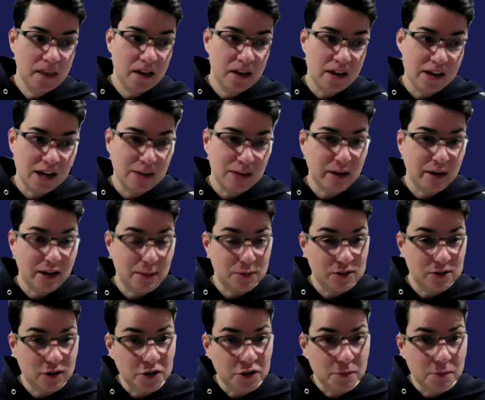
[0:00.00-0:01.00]
Again, my name is
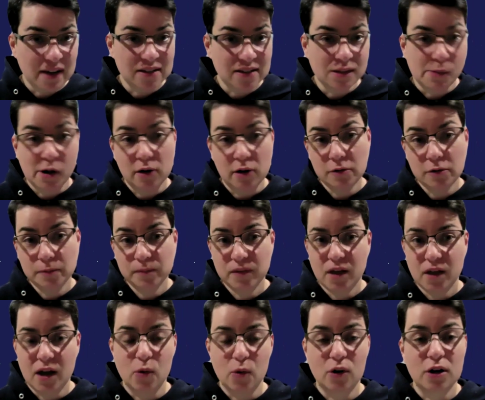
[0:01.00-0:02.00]
Dr. Max de Baron.
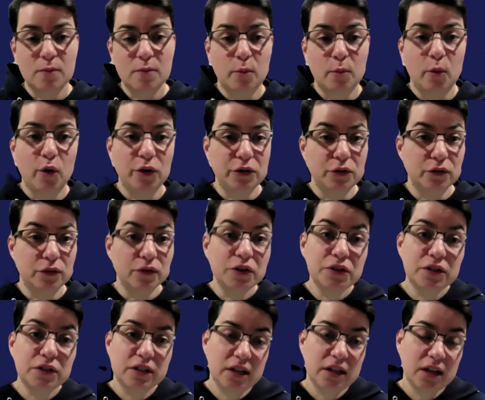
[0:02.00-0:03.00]
I work at Memorial
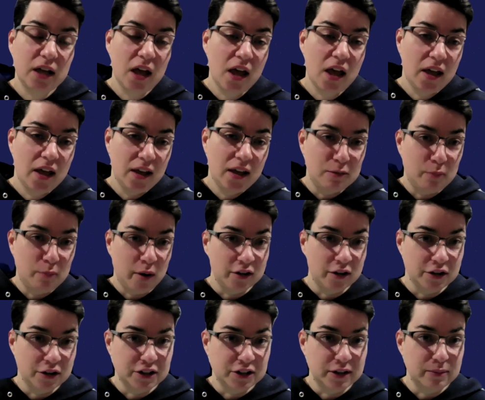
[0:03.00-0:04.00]
University in
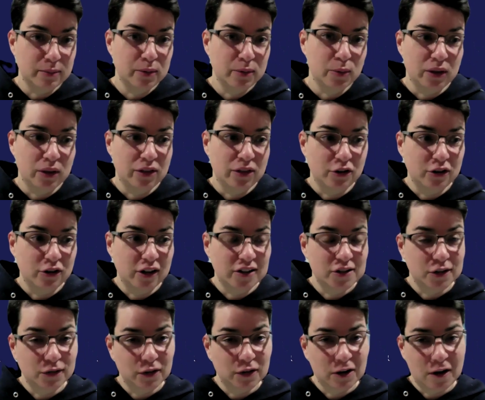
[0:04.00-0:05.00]
partnership with the
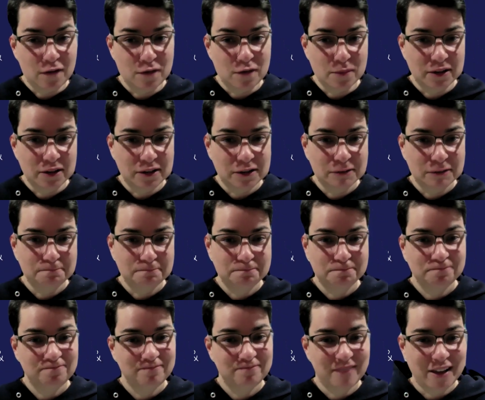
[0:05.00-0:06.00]
Nazi government.
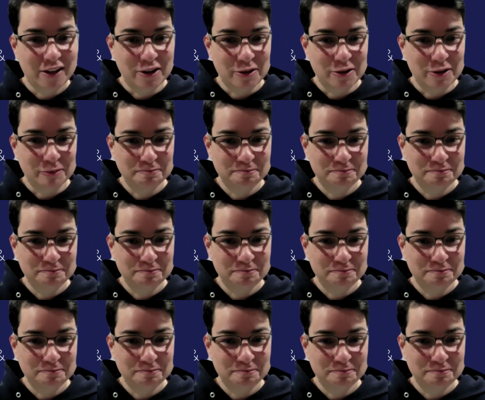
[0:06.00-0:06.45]
Thank you.